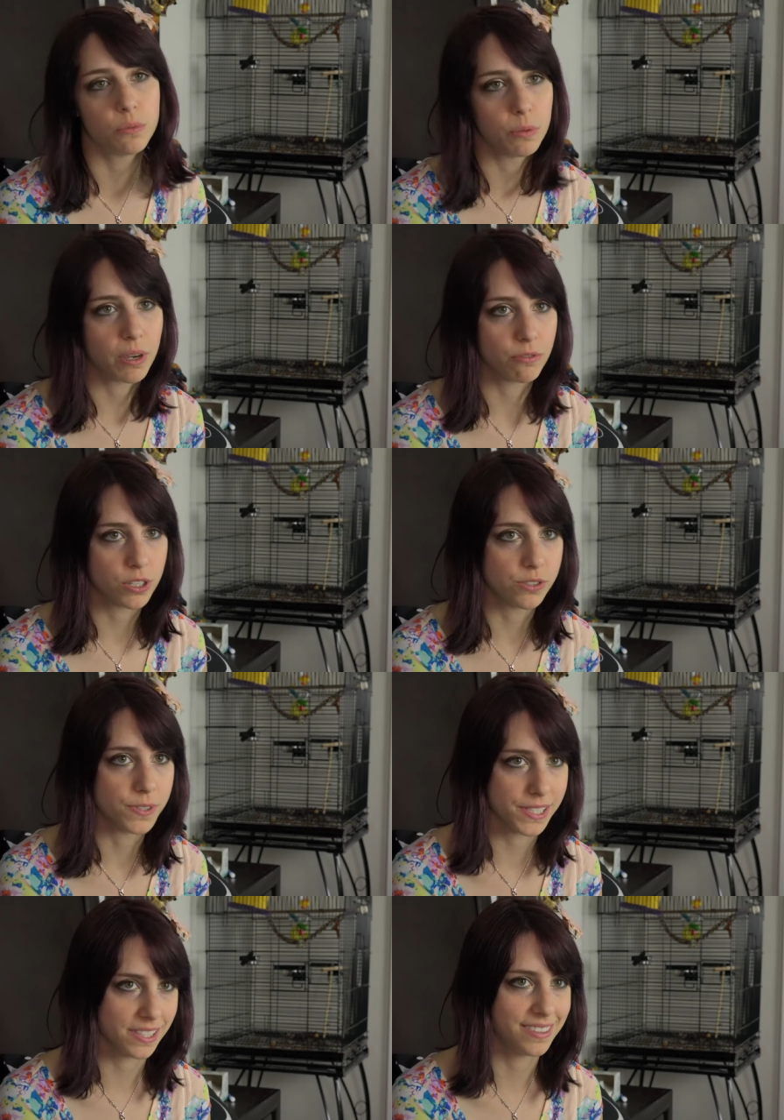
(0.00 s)
it when my friends
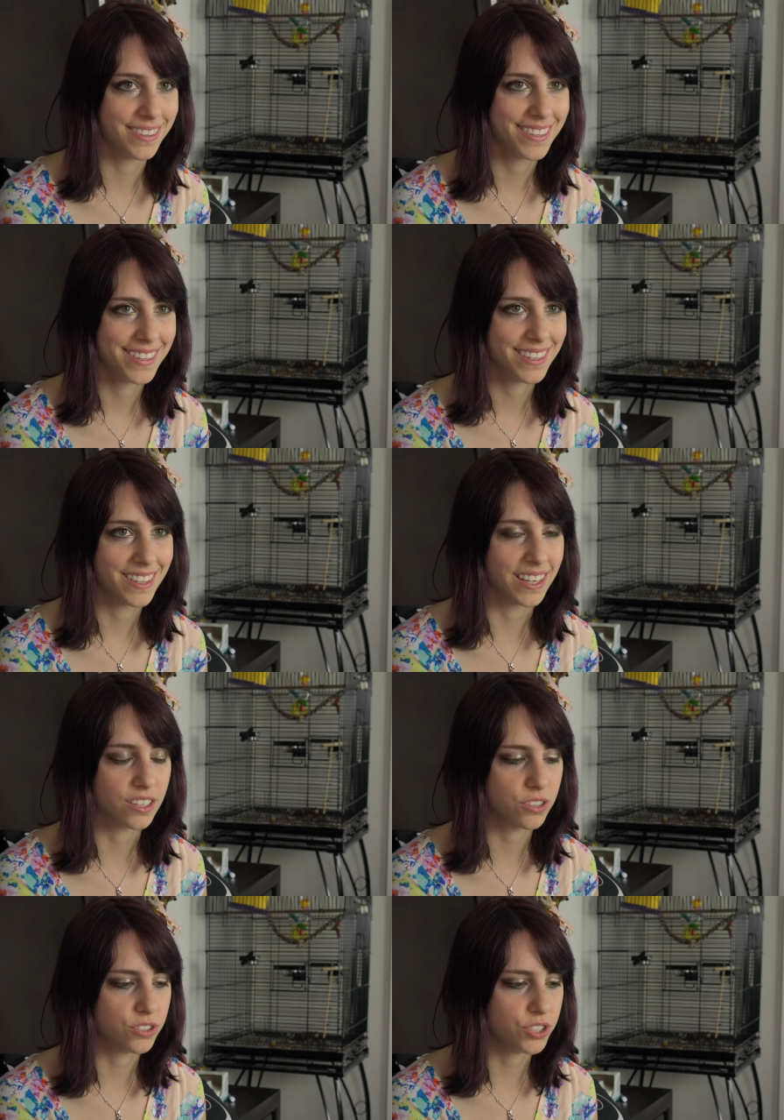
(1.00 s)
visit.
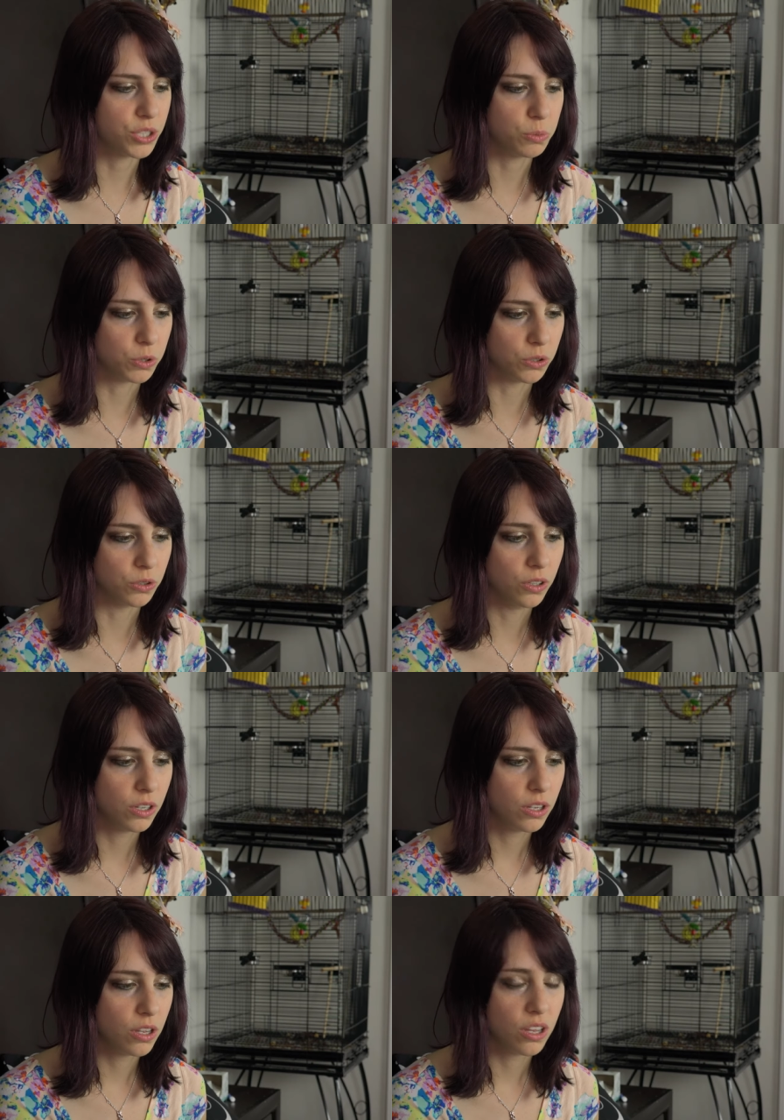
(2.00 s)
Like, she will
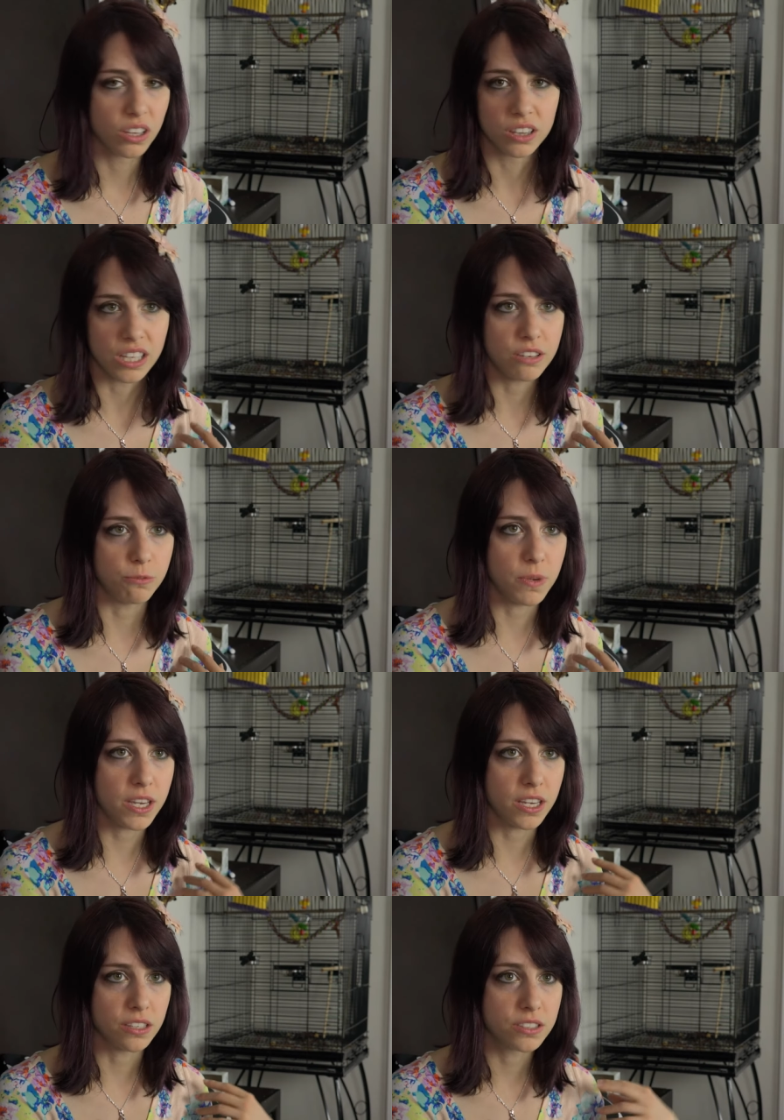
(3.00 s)
leave
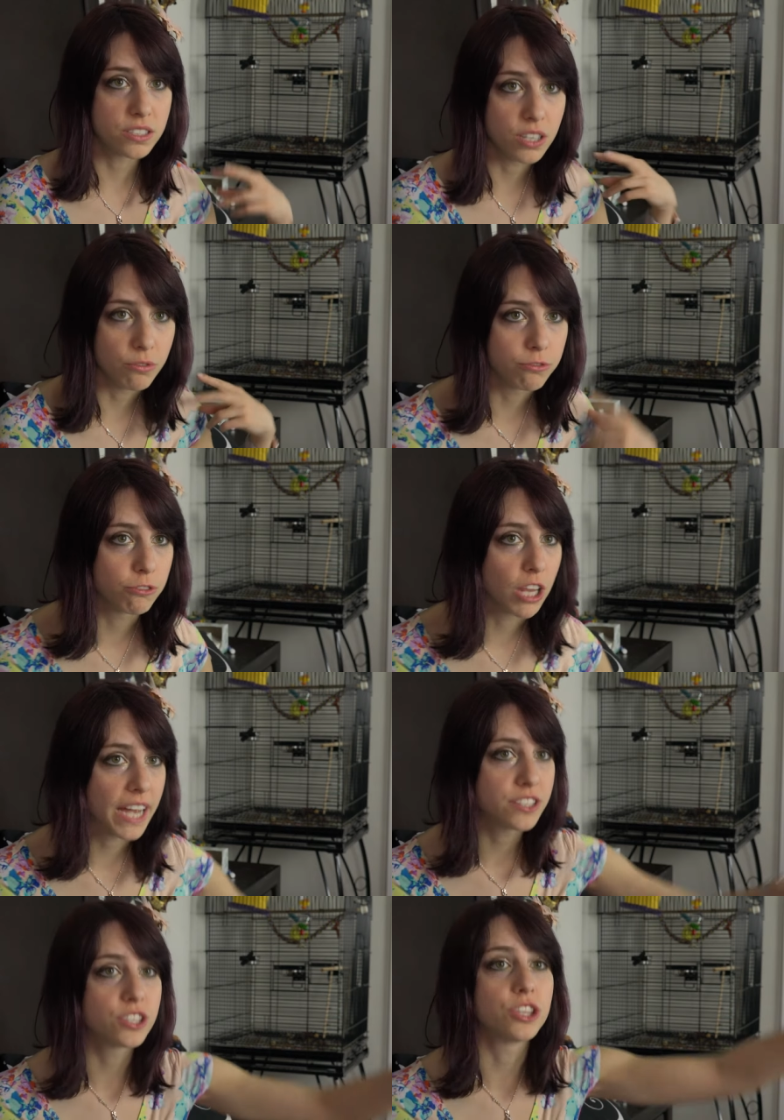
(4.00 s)
me to
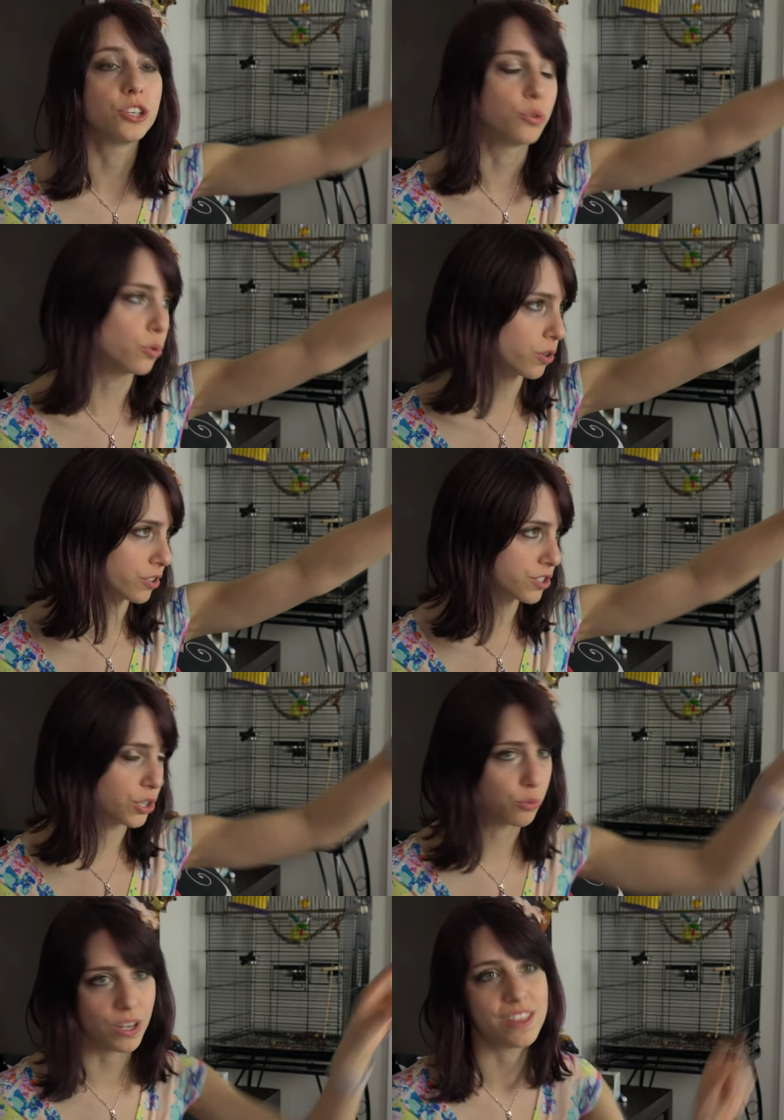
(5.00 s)
fly to the door
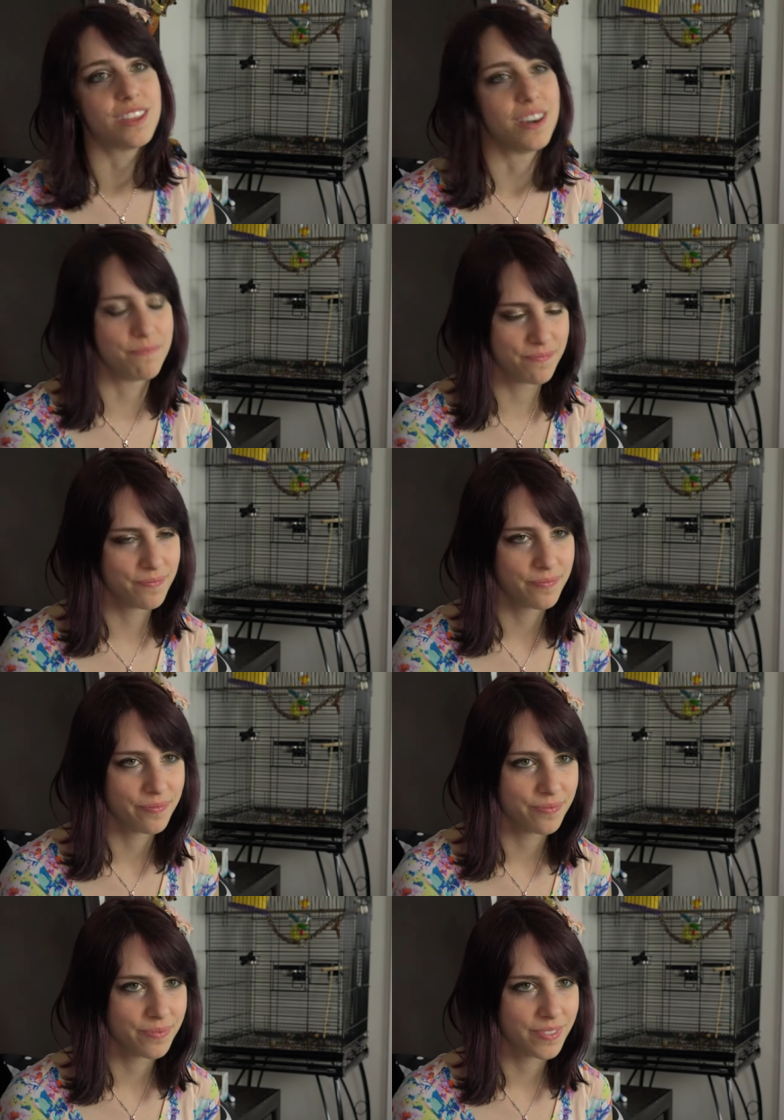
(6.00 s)
to greet them.
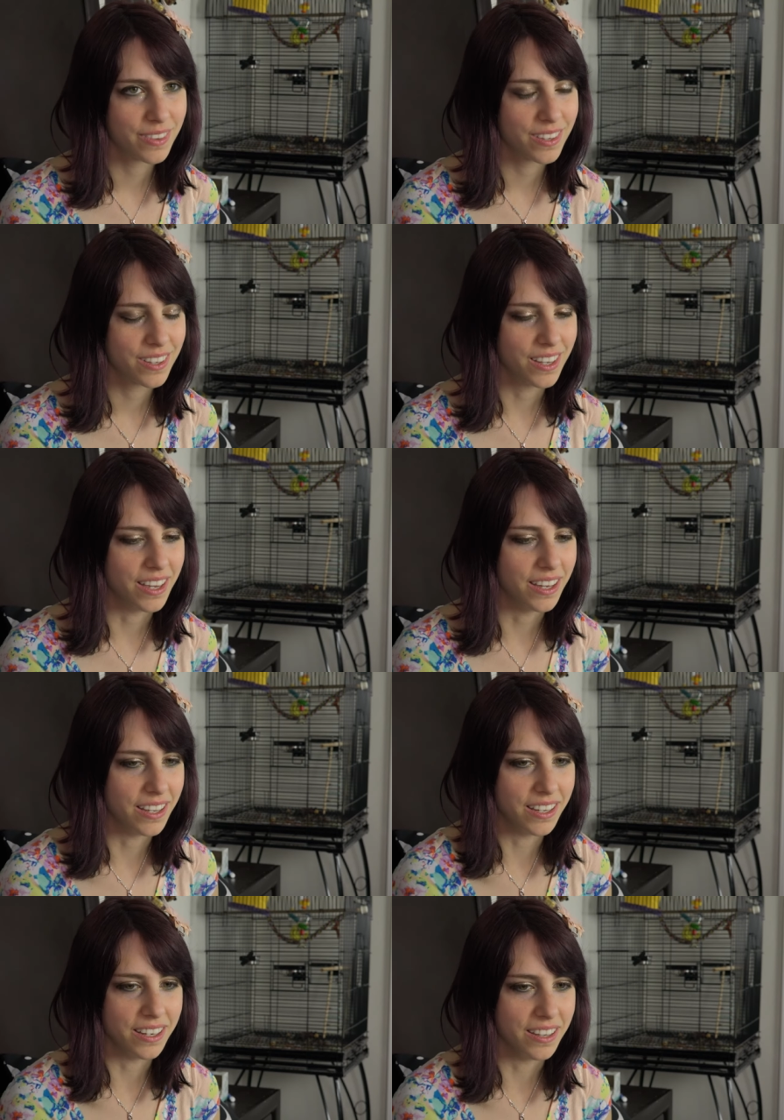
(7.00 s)

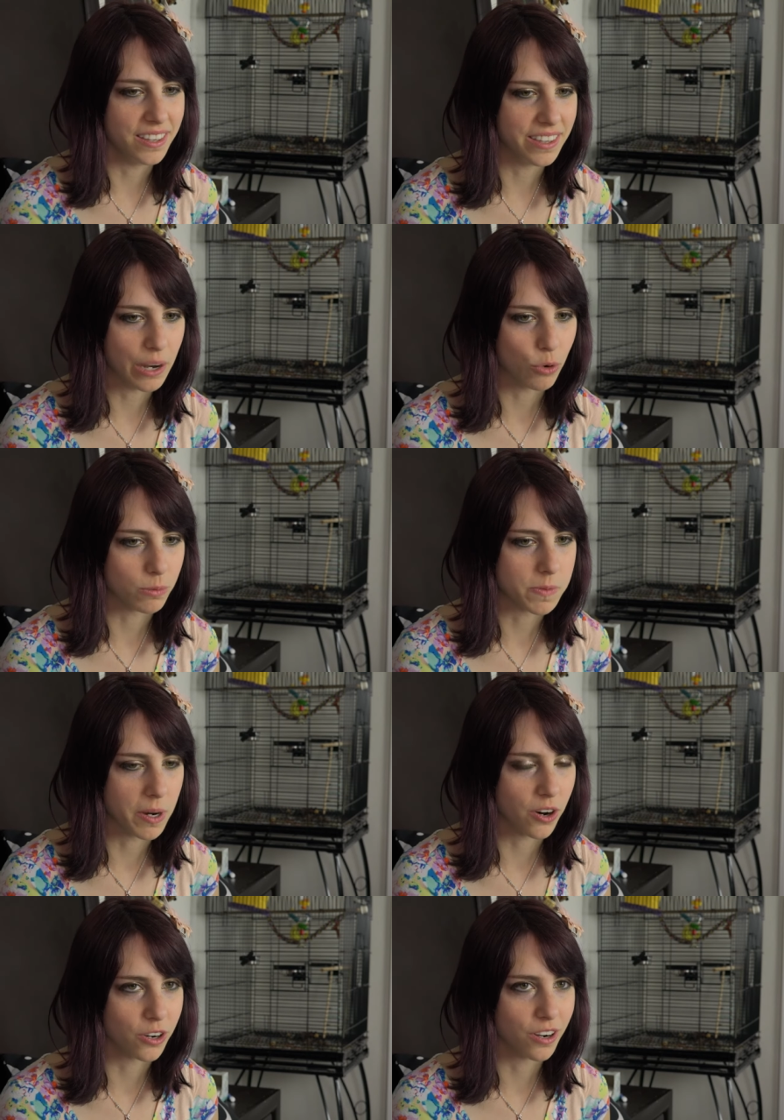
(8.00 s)
And that warms
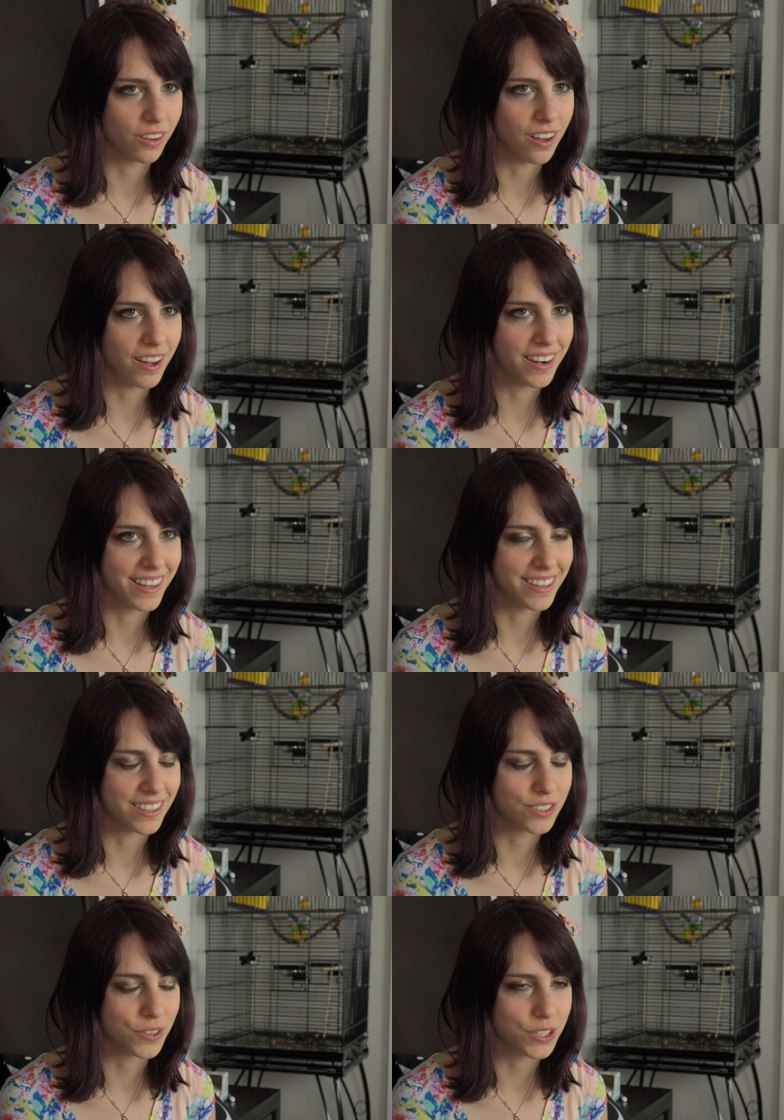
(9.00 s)
my heart a lot. I
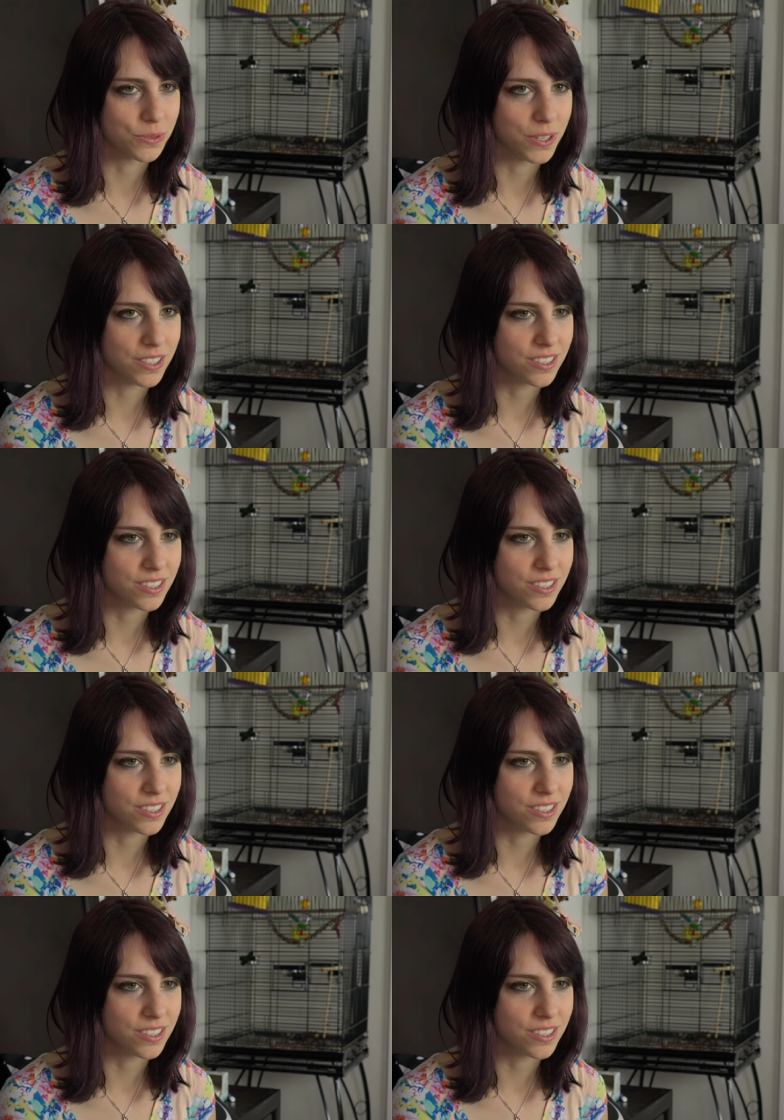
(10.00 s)
think that's very sweet.